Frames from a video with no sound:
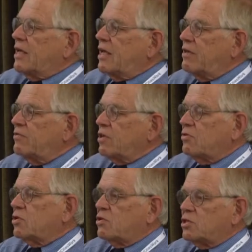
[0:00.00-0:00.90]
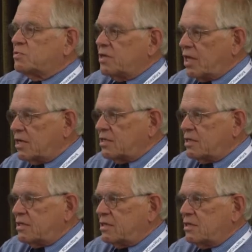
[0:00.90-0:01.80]
even though the court's
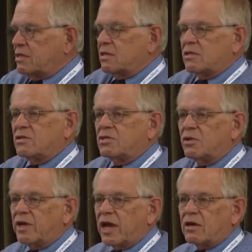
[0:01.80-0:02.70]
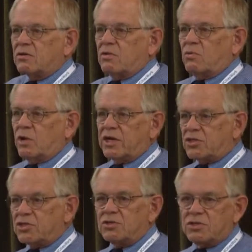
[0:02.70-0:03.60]
reluctant to sort out what
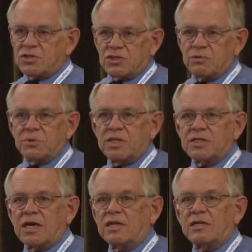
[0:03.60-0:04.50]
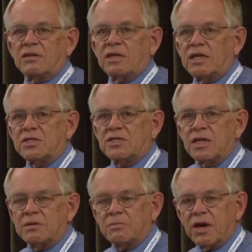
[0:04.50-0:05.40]
issues should be settled on the
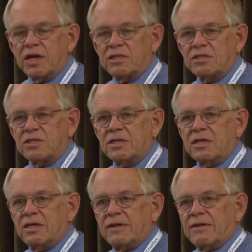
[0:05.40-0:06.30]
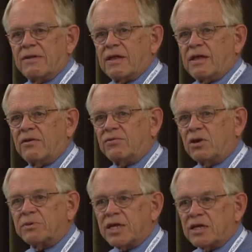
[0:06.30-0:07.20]
legislative branch, if
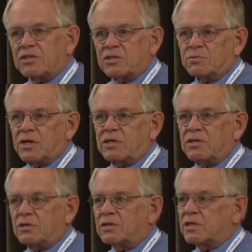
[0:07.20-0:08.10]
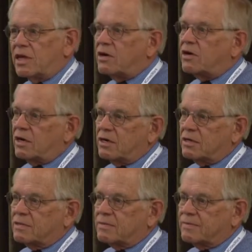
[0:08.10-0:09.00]
nobody else is willing to do it, they are.
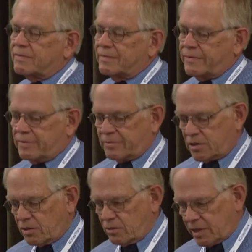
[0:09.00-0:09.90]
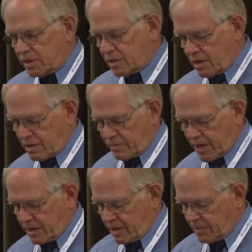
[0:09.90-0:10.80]
So let's talk
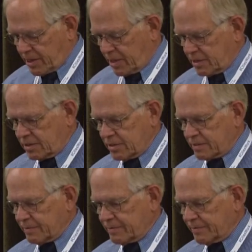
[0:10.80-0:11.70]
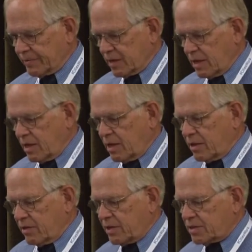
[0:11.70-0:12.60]
about a couple of cases.
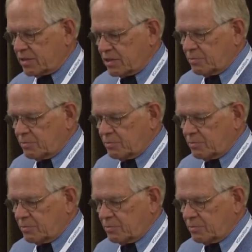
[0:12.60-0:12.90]
This is